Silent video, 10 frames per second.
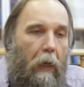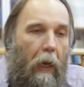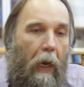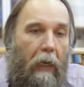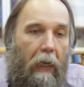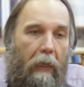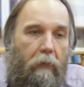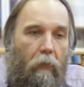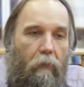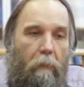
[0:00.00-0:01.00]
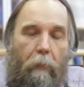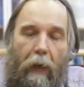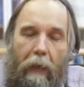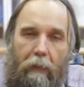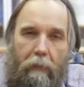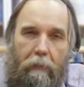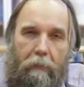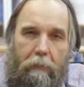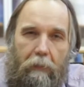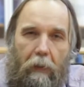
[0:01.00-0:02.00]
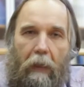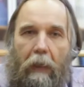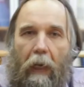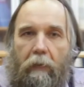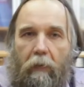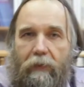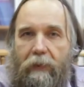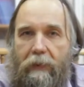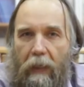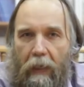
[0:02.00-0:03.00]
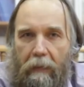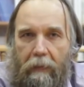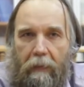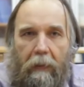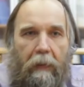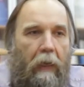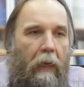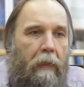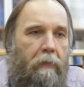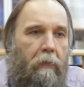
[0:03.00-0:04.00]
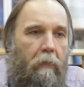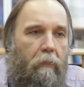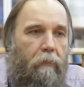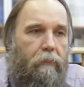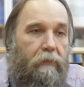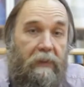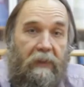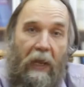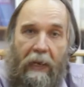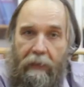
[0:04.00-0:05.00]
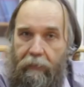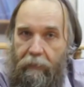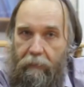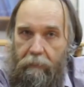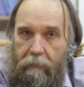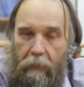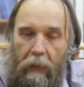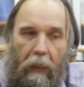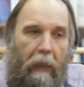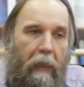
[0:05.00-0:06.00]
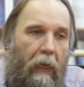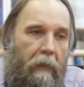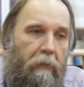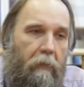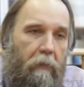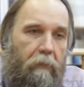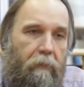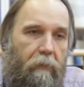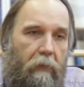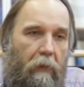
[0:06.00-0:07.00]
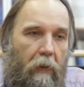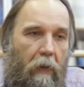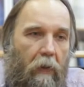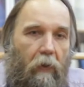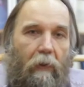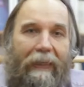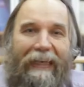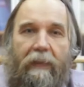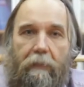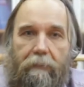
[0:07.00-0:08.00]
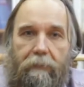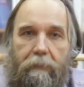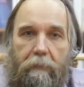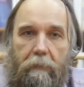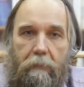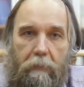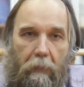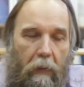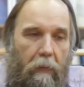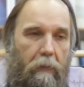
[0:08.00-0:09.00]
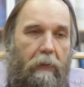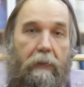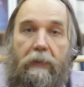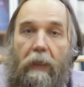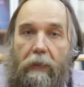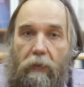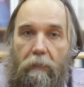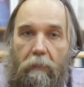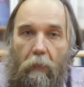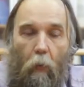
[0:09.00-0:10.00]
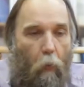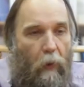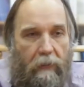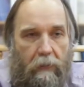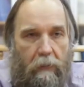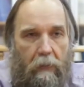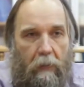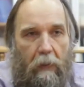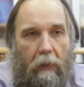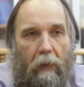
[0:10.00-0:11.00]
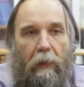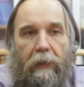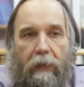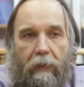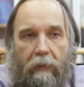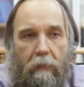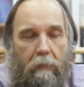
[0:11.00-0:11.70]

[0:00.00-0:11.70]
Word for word: a kind of empire, a kind of society, a kind of state, a kind of collective organization with clear